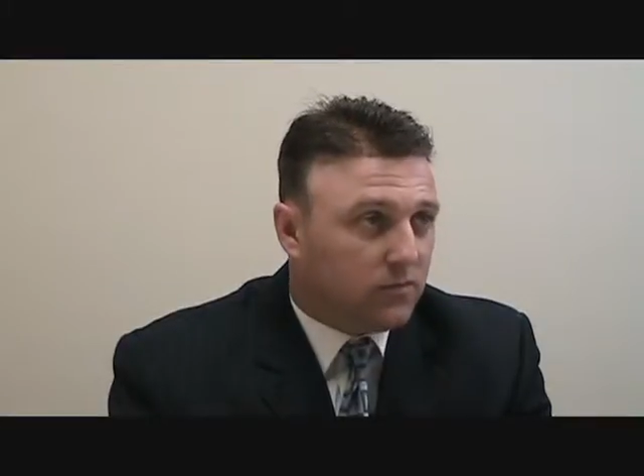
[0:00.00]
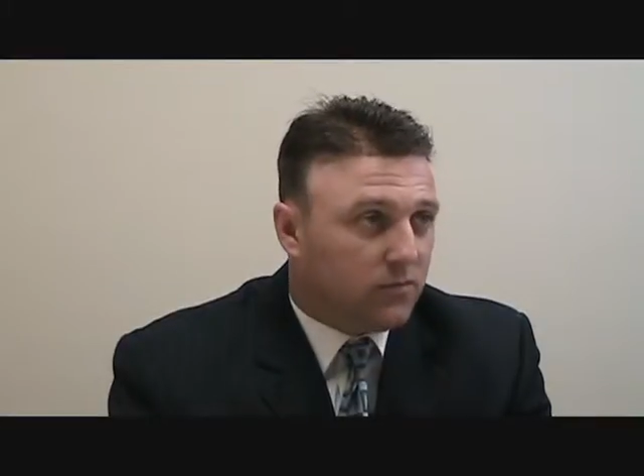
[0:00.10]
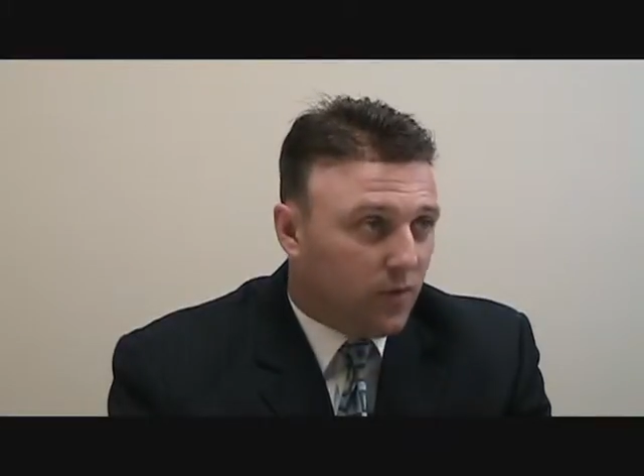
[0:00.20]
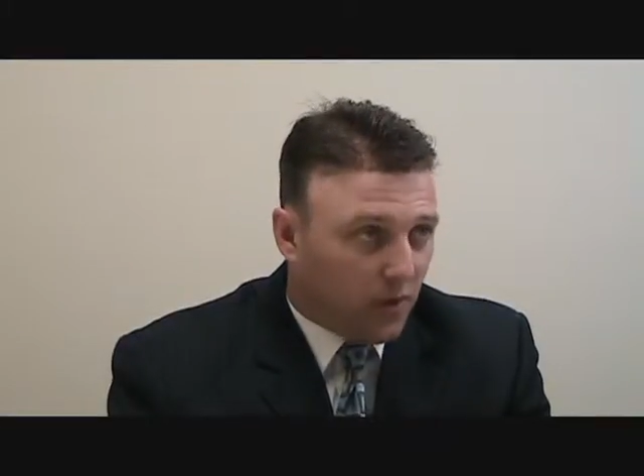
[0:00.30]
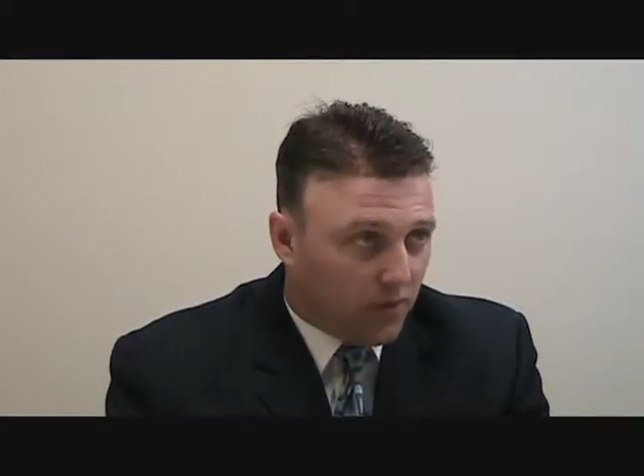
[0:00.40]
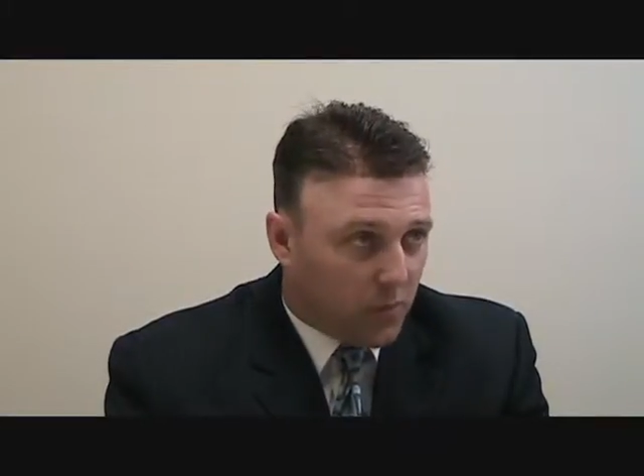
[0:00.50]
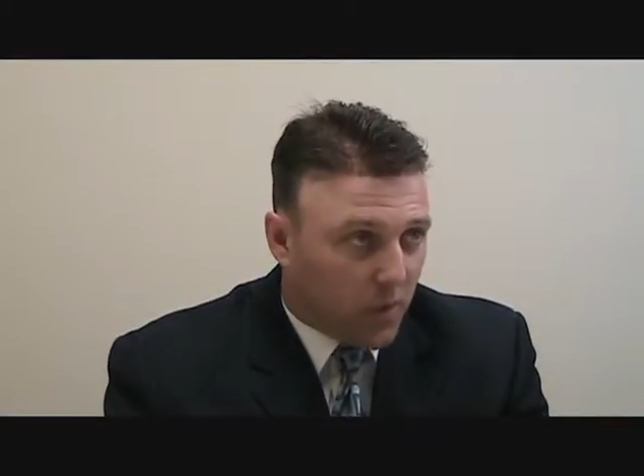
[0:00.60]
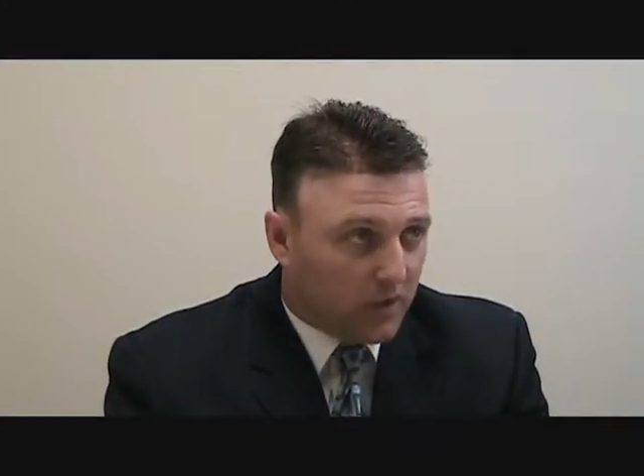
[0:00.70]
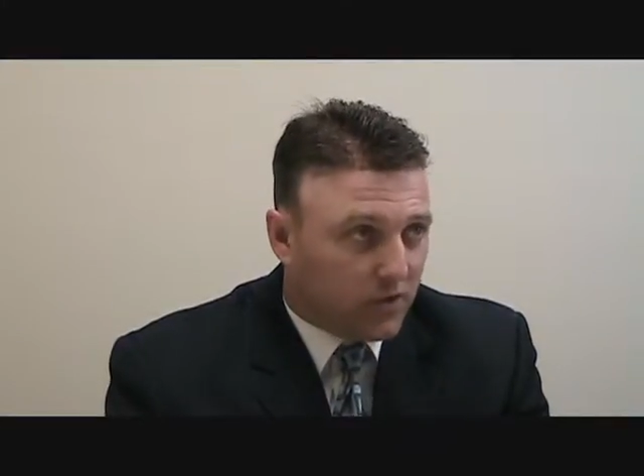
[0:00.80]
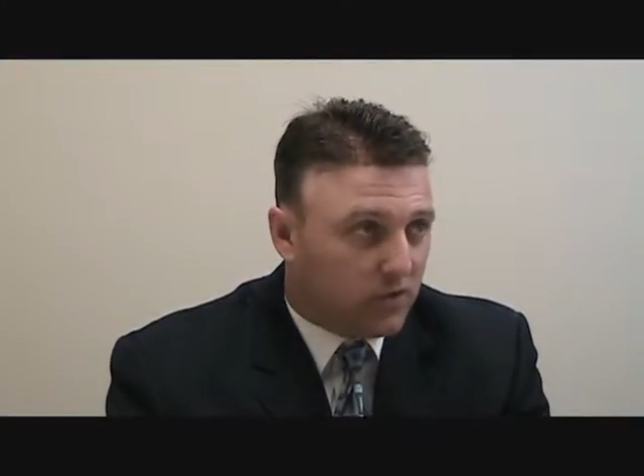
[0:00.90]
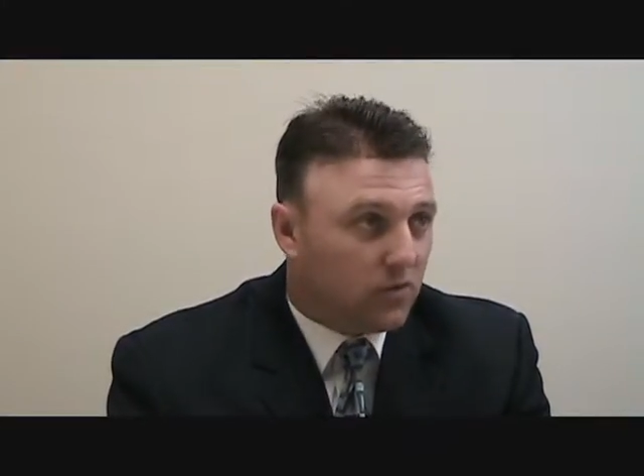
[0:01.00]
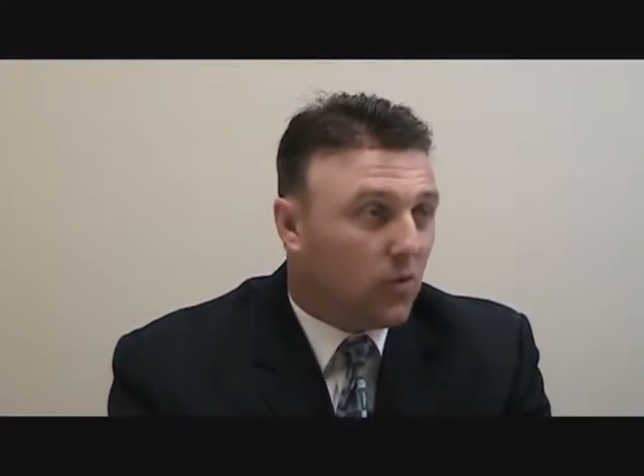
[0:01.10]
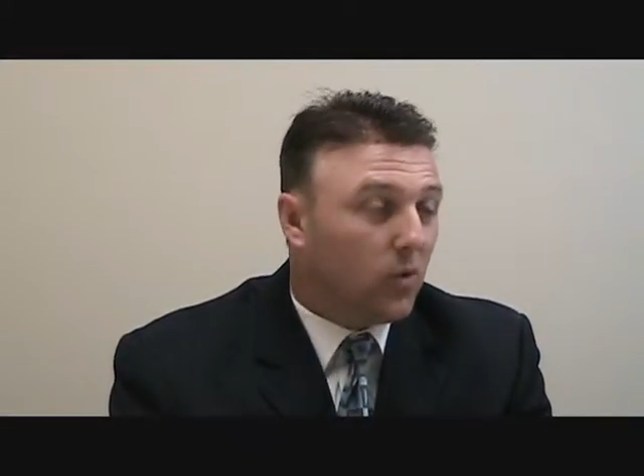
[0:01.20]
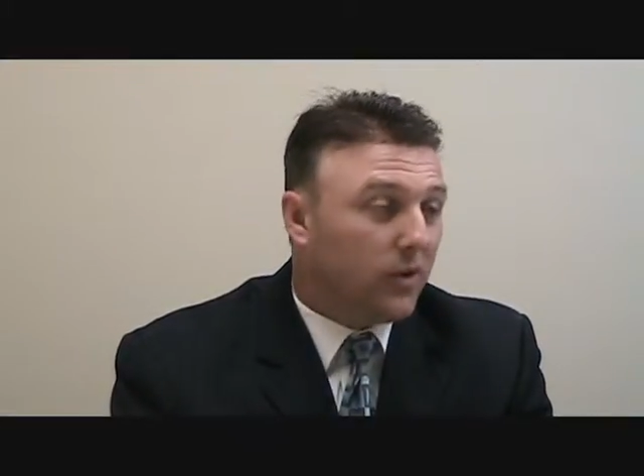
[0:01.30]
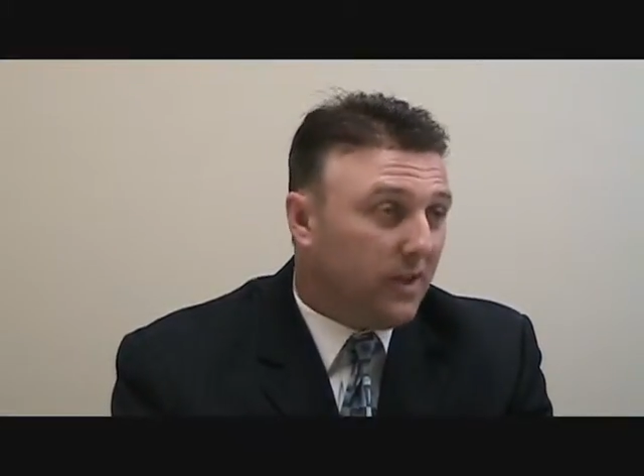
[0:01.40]
nerve pressure,
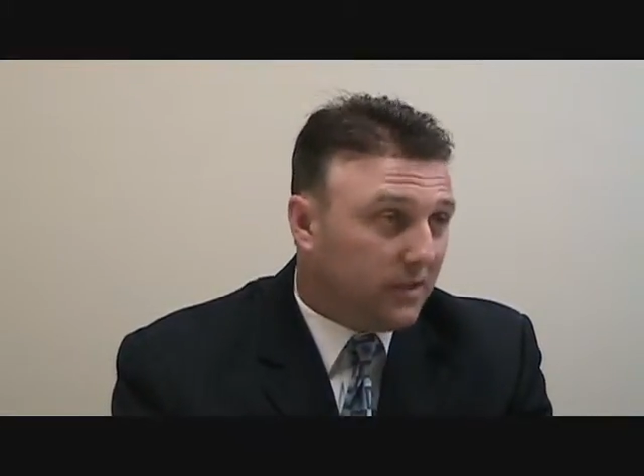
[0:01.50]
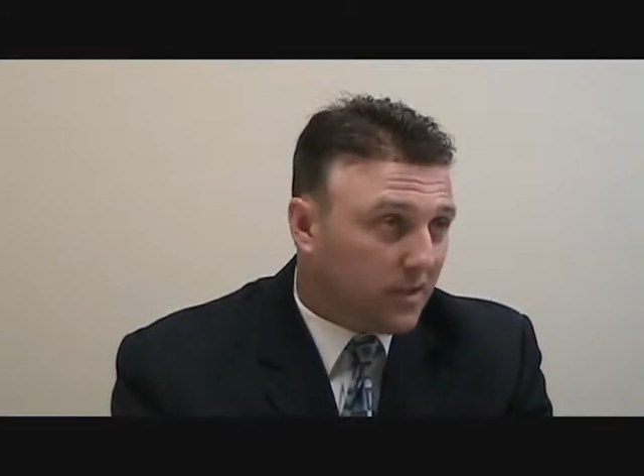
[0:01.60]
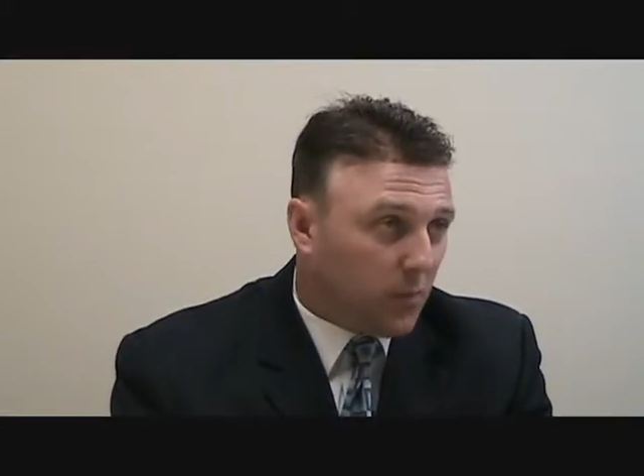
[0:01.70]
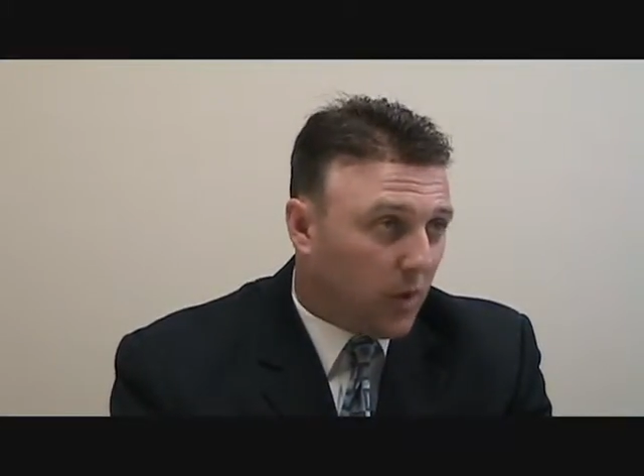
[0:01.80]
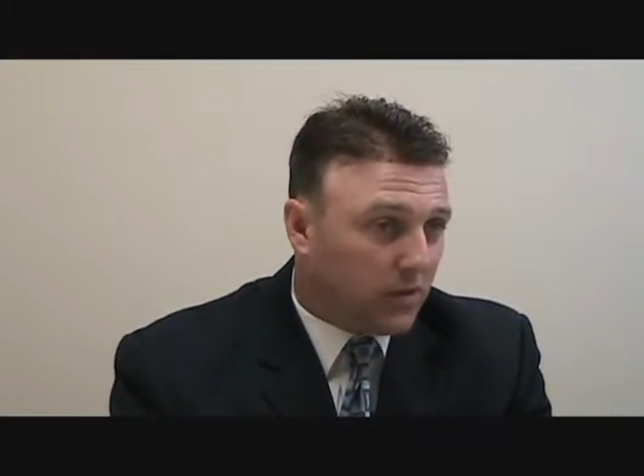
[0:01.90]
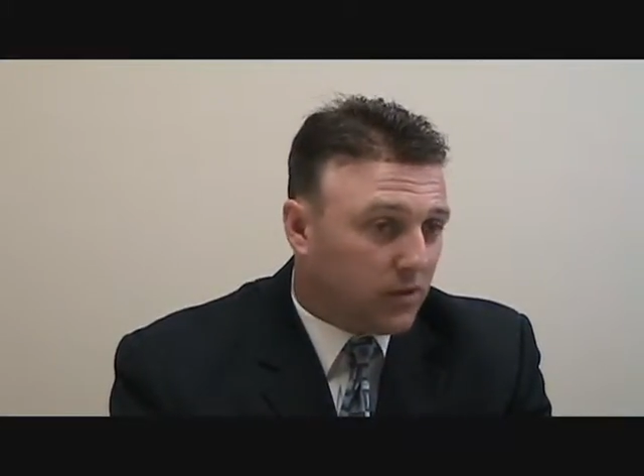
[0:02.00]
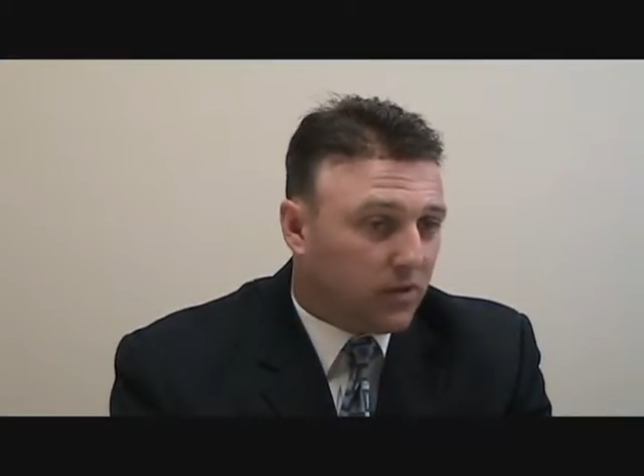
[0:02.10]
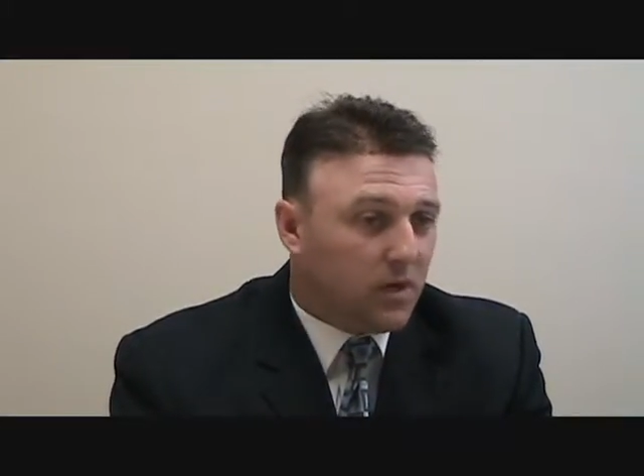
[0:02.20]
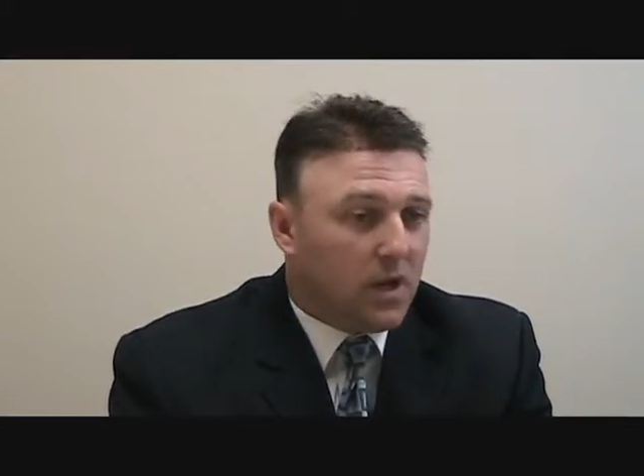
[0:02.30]
or disc pressure.